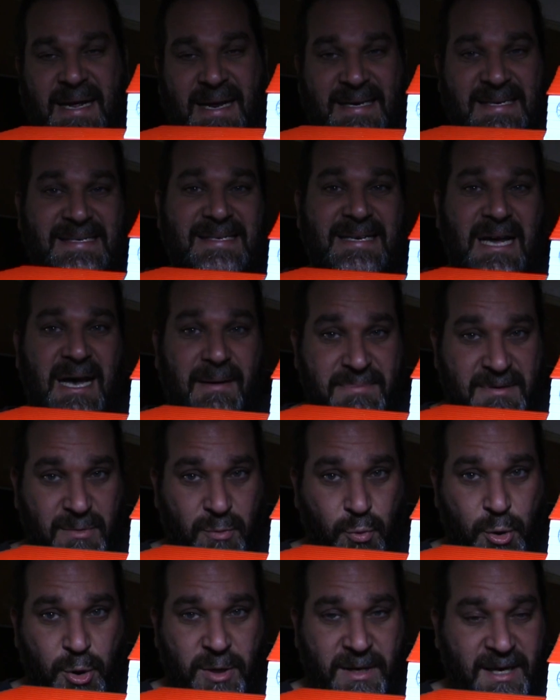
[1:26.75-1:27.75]
had stopped
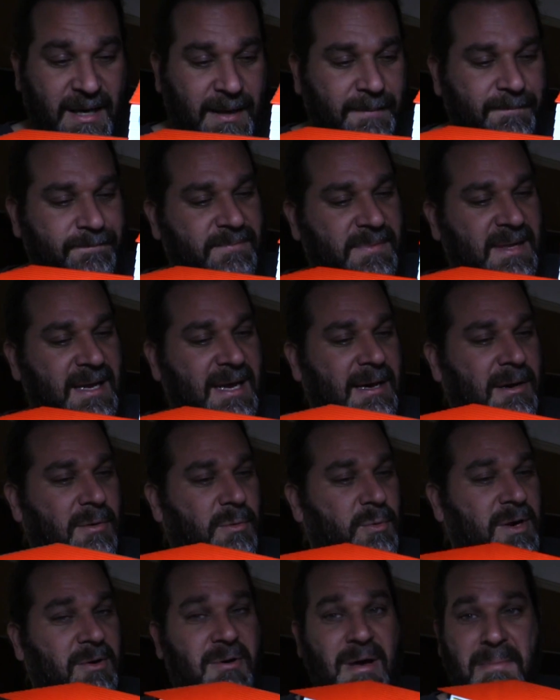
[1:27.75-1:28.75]
working. Now,
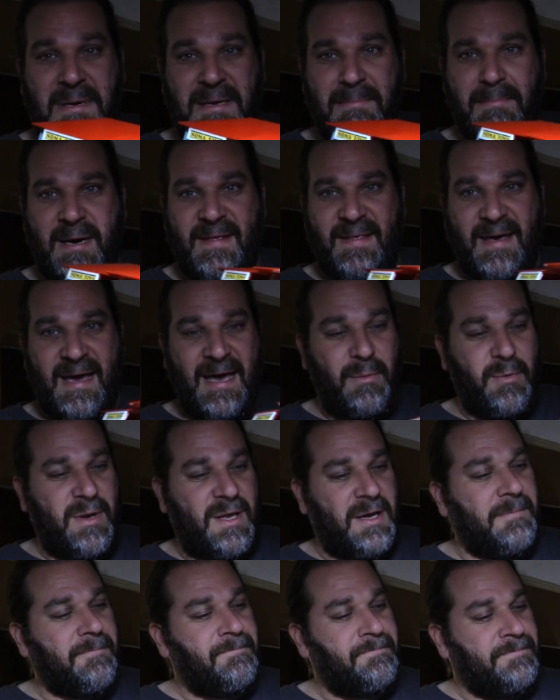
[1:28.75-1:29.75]
what do I mean by that?
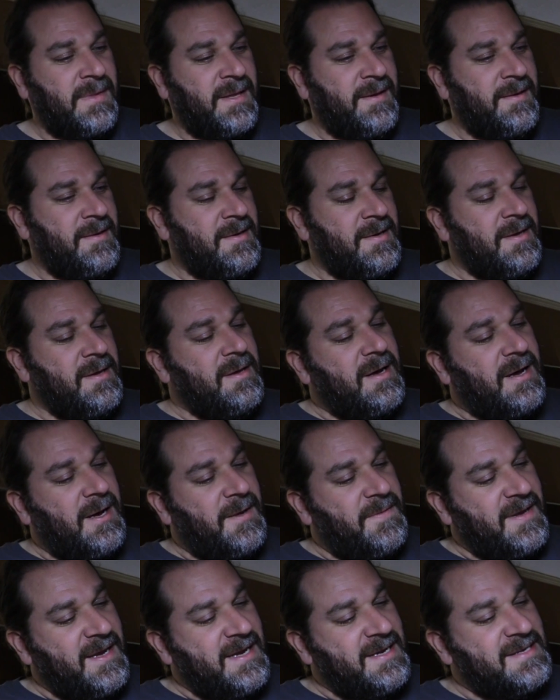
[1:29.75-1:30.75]
Well,
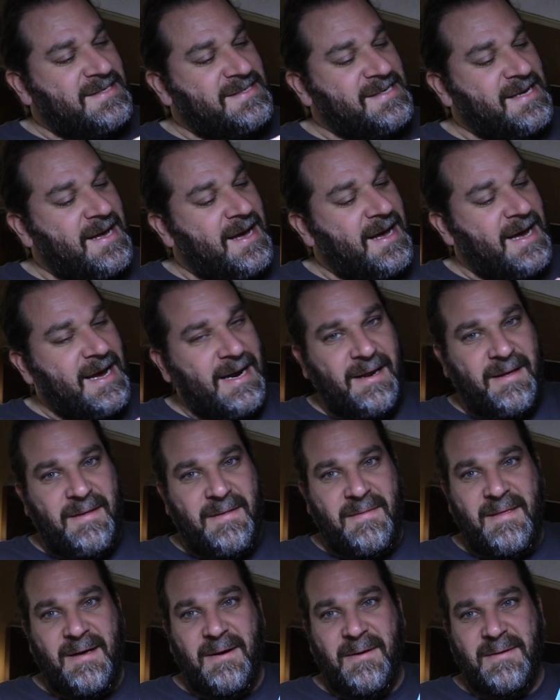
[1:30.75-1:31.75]
on the
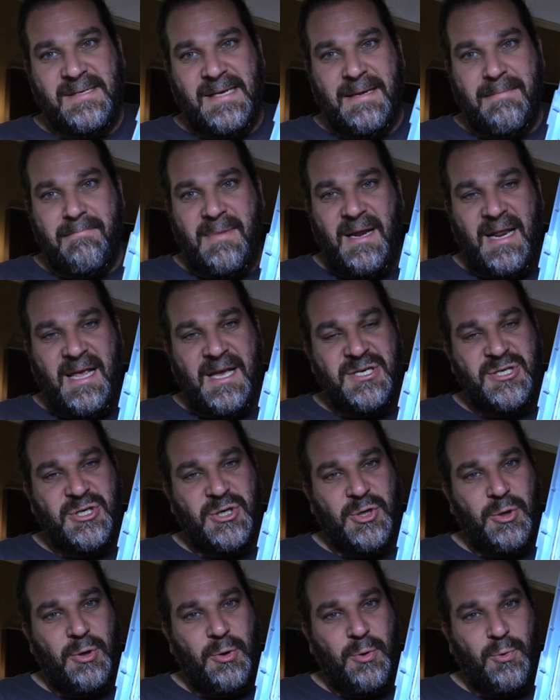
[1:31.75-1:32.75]
inside, there is a
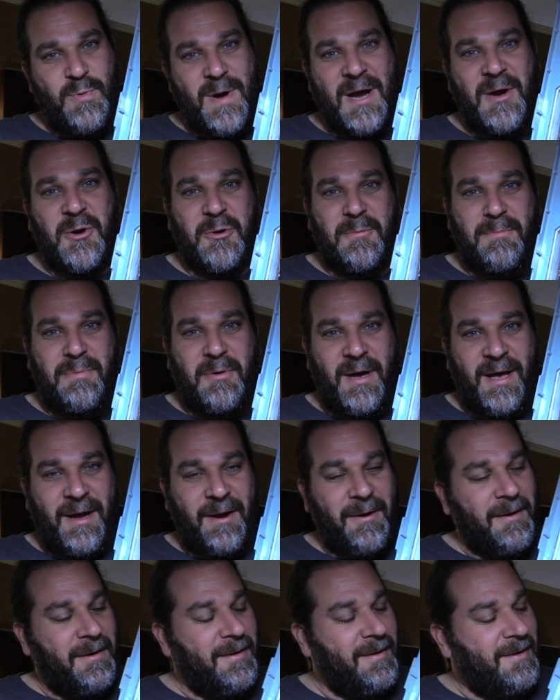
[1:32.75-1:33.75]
miniature record
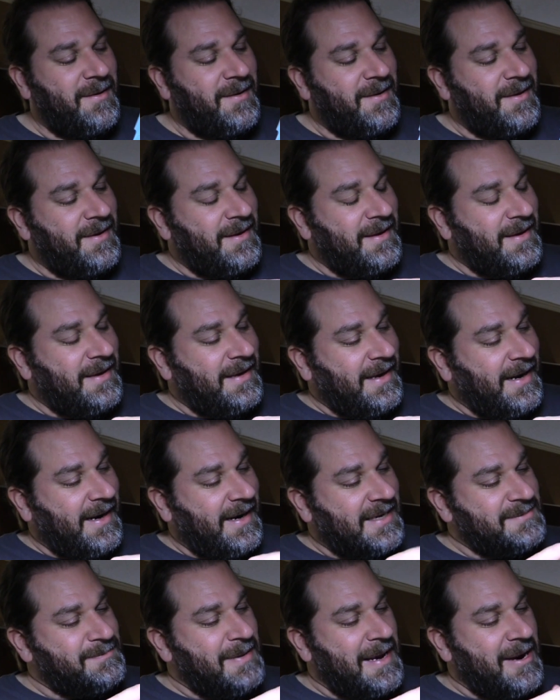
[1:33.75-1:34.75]
player,
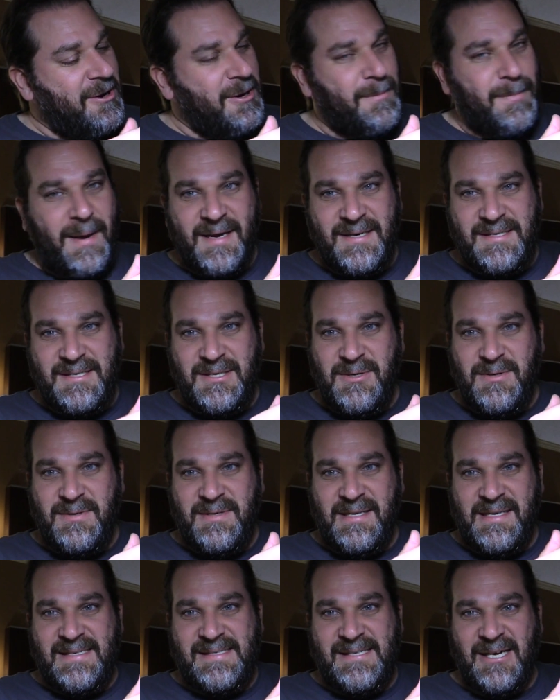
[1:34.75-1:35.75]
and it's powered by 2
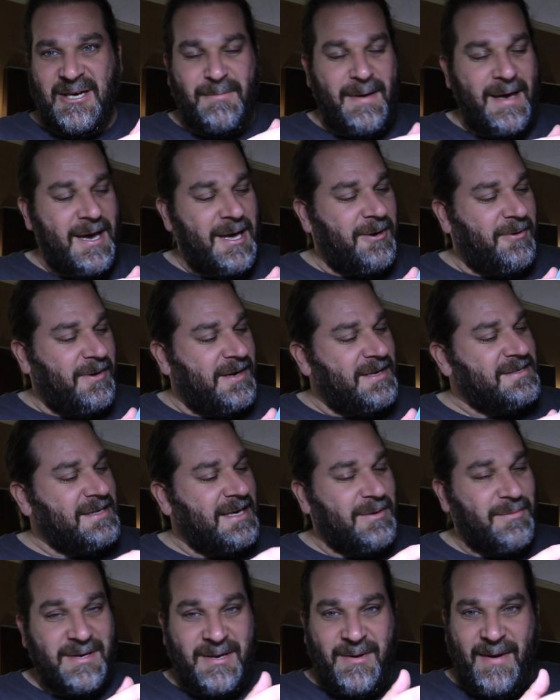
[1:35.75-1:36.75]
D-cell batteries,
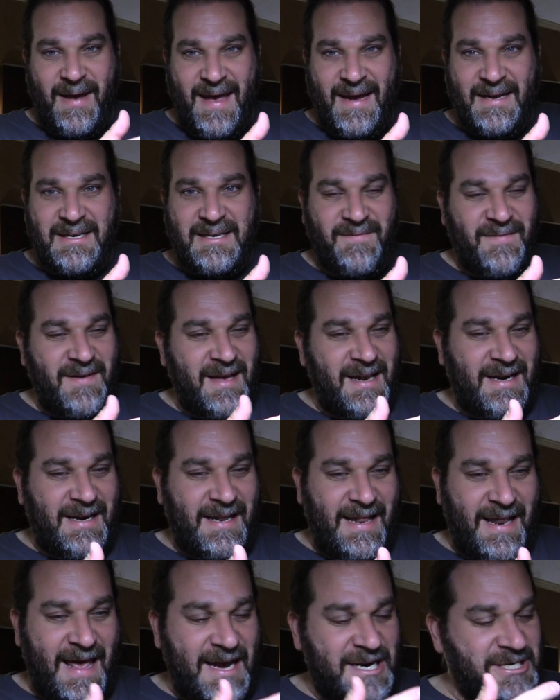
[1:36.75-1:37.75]
and when you activate it,
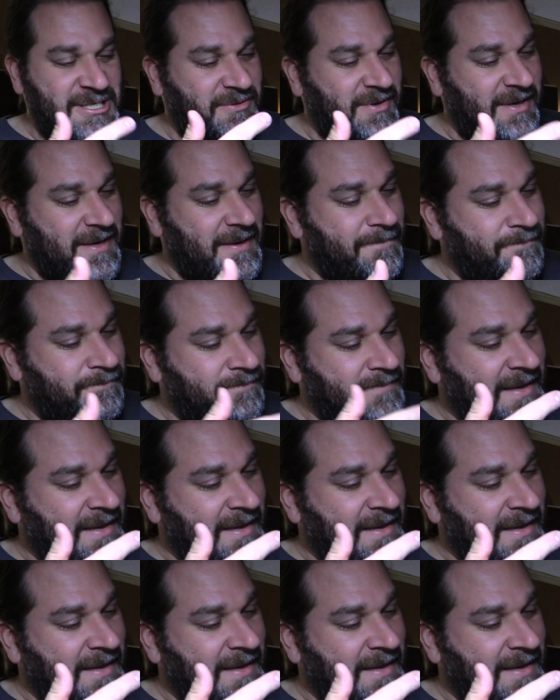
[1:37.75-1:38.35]
it actually